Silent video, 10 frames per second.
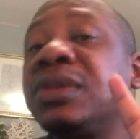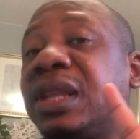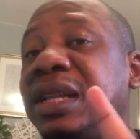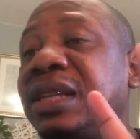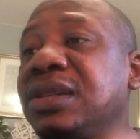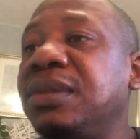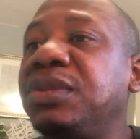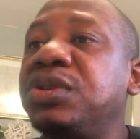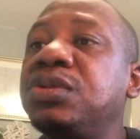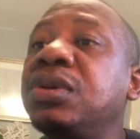That's number
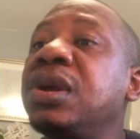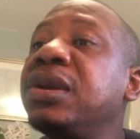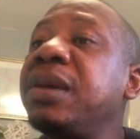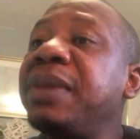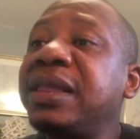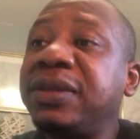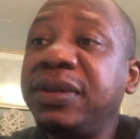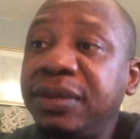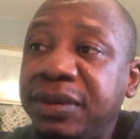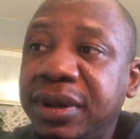two. Number
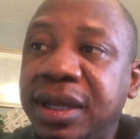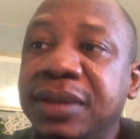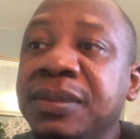three,